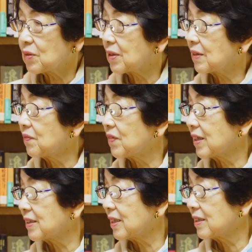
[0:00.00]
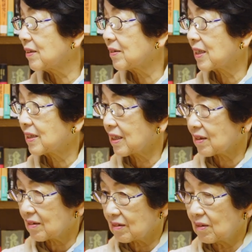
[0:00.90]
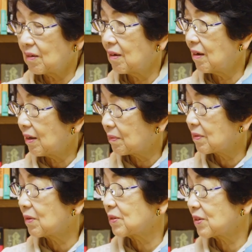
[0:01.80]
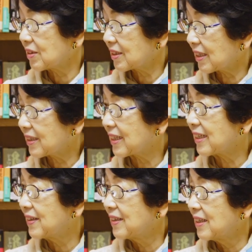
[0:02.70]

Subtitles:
you are invited, you cannot go abroad to study.